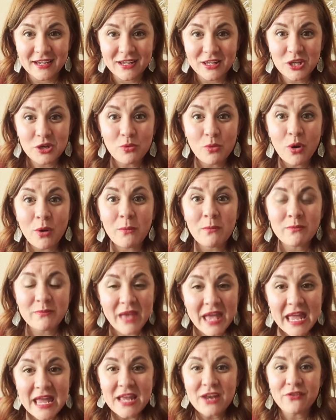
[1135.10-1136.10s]
You were
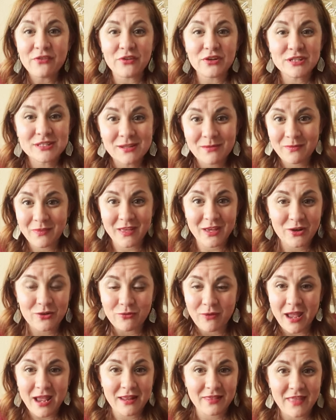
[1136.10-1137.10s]
made for something
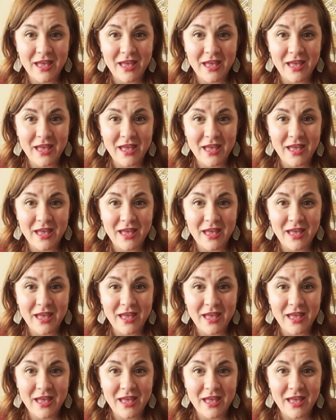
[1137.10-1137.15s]
great.